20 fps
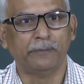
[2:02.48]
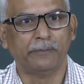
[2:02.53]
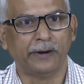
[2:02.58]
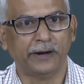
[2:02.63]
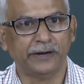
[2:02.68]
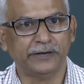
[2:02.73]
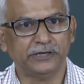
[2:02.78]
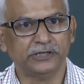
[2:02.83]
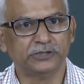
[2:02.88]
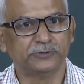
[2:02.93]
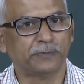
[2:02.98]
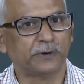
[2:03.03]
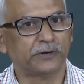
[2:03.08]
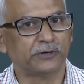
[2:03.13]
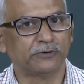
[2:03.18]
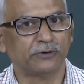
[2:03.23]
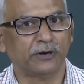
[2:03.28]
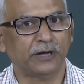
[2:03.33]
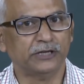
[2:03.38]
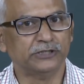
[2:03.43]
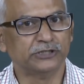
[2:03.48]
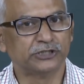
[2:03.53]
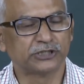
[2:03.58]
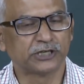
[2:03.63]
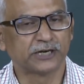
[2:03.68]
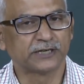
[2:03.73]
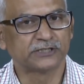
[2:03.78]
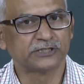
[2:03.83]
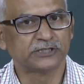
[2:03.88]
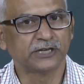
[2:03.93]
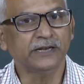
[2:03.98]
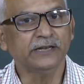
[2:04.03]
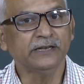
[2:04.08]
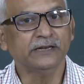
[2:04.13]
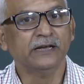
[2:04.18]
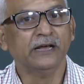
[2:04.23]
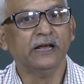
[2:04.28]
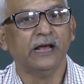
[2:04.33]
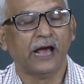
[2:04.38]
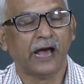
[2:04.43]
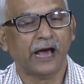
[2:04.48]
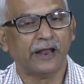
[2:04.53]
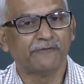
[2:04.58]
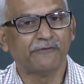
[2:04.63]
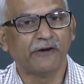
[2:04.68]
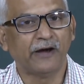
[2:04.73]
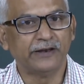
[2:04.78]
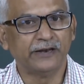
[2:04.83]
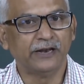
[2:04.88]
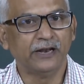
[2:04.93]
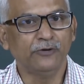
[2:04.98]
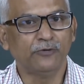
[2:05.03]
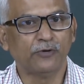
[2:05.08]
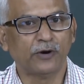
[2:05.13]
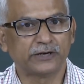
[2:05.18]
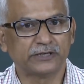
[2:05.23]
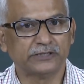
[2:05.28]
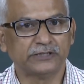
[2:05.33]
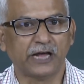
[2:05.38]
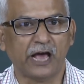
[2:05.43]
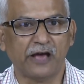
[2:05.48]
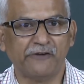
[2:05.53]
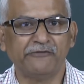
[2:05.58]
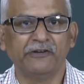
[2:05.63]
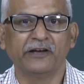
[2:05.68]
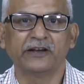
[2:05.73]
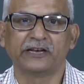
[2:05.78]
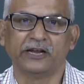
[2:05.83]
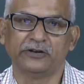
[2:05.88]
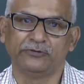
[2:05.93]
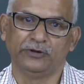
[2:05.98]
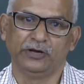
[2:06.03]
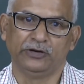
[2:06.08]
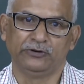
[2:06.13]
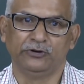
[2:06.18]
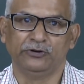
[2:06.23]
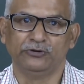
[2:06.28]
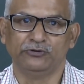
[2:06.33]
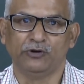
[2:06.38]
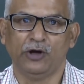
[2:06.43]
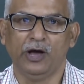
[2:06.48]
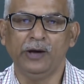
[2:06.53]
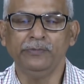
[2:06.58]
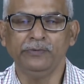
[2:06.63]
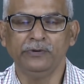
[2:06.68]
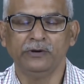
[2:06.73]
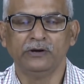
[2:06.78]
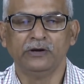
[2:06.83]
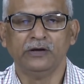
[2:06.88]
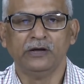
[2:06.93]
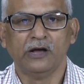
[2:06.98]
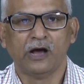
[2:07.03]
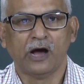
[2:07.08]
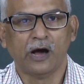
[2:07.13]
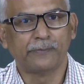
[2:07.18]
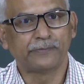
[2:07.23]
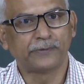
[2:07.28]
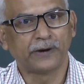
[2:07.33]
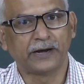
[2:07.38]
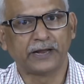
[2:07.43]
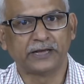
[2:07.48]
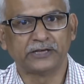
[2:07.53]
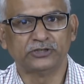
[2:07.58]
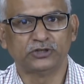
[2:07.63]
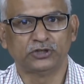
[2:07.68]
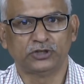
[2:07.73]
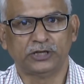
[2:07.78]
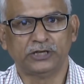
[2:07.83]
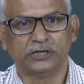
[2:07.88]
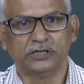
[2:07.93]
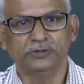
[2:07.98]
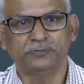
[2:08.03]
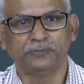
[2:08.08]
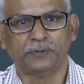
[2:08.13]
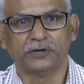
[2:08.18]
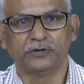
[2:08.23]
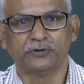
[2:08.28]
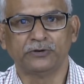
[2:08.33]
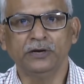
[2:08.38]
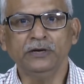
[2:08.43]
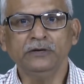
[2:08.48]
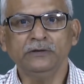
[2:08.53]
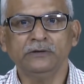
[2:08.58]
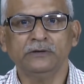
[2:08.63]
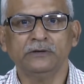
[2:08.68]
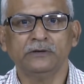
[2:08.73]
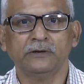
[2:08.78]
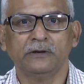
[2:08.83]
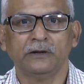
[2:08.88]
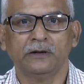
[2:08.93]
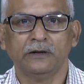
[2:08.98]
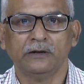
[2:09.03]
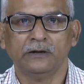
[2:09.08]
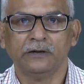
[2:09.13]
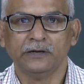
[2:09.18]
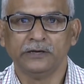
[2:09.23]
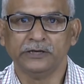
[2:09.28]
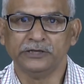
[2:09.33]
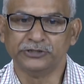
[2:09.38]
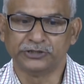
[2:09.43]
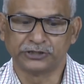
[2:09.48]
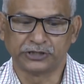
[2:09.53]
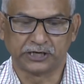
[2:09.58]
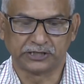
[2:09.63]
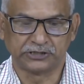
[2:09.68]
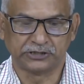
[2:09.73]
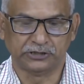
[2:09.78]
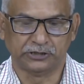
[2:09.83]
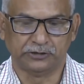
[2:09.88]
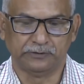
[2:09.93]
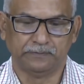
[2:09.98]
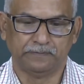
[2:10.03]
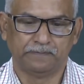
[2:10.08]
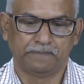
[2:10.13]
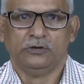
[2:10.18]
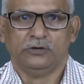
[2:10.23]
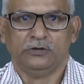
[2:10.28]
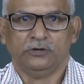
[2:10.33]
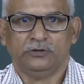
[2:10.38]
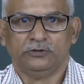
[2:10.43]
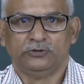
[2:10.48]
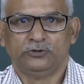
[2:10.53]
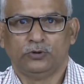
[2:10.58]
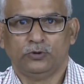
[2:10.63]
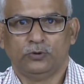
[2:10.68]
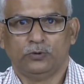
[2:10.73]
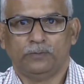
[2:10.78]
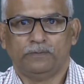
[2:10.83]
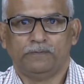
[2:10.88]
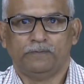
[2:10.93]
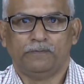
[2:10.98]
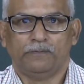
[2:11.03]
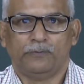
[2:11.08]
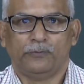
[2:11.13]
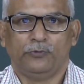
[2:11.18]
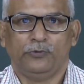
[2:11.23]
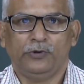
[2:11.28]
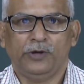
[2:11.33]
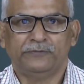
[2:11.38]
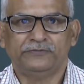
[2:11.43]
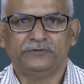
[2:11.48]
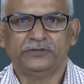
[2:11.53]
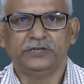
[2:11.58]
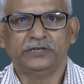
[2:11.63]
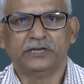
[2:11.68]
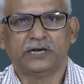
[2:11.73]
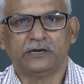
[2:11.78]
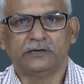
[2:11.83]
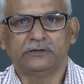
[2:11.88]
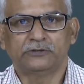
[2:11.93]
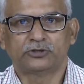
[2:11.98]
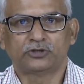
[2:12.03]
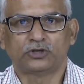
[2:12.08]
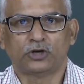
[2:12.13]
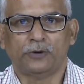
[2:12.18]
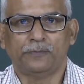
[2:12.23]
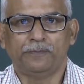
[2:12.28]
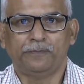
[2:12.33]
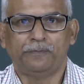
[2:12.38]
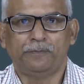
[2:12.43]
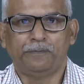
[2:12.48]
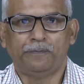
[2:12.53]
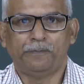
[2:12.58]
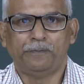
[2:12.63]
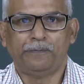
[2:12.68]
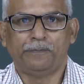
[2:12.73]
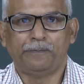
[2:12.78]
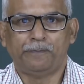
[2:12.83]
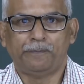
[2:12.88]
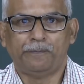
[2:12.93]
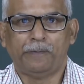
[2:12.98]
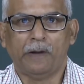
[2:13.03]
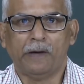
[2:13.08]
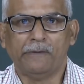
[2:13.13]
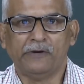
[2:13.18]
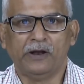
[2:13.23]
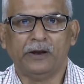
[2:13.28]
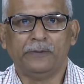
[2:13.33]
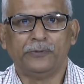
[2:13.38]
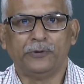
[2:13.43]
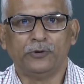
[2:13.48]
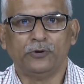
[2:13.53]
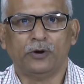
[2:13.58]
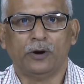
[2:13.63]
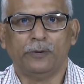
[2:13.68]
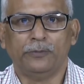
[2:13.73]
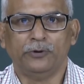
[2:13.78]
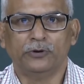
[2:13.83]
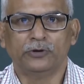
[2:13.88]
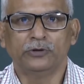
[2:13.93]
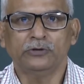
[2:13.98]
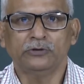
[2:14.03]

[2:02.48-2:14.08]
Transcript: by this particular instruction, and finally, what is the effect that we are going to have after executing this particular instruction. So, we have seen the top level view of your